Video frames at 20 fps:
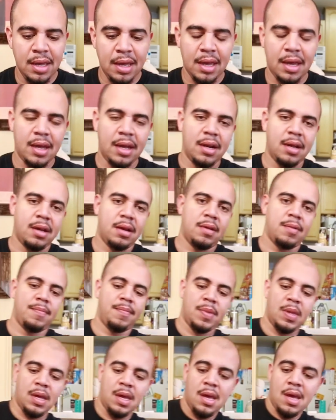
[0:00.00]
And
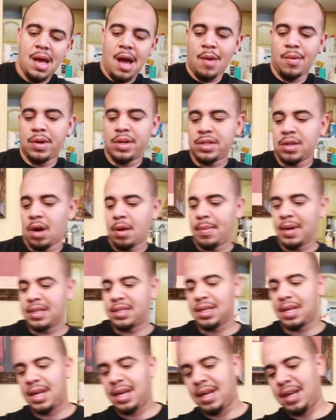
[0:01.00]
I want to start by
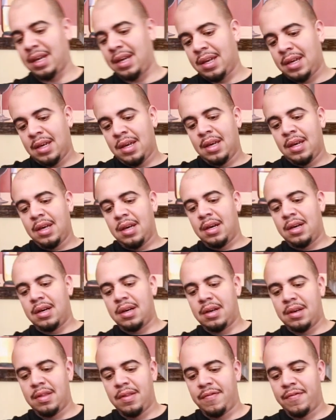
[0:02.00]
saying
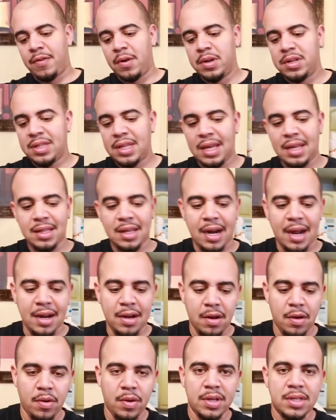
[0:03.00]
the first thing that I
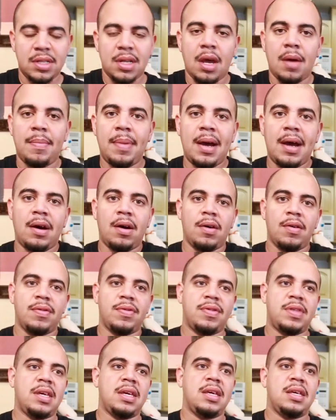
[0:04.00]
noticed
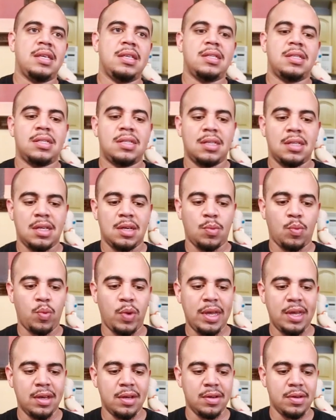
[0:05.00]
about these
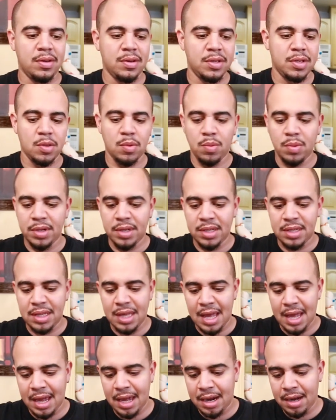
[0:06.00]
wheels was
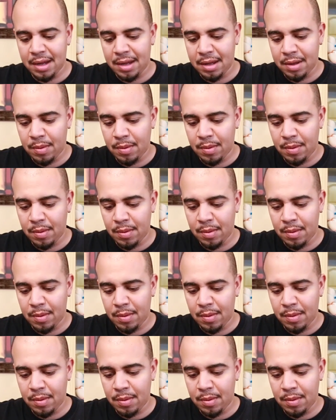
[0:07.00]
that